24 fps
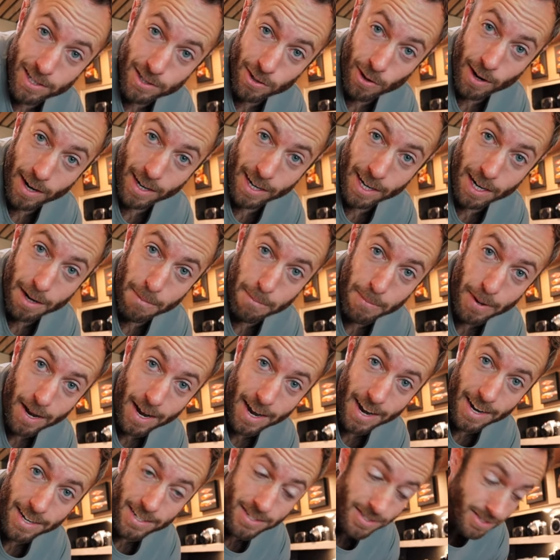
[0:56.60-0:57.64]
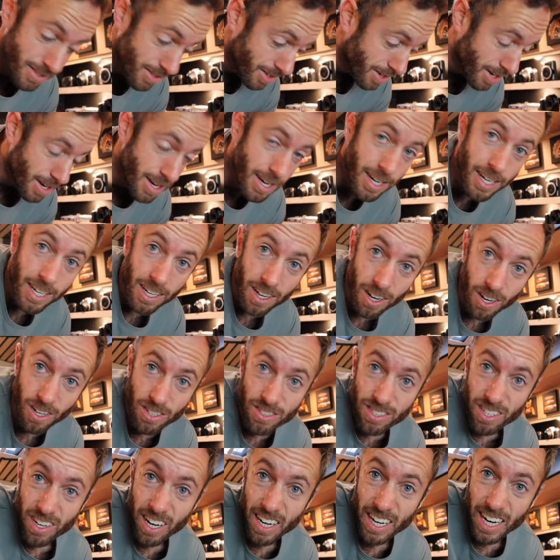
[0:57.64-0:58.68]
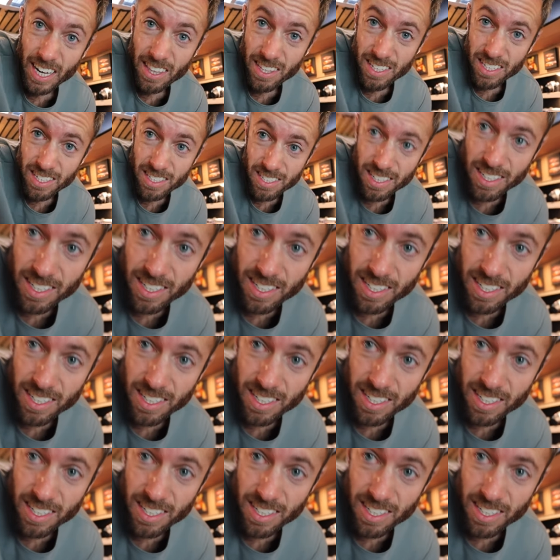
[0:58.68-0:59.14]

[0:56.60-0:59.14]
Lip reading: so I get a pass. Also, I got this,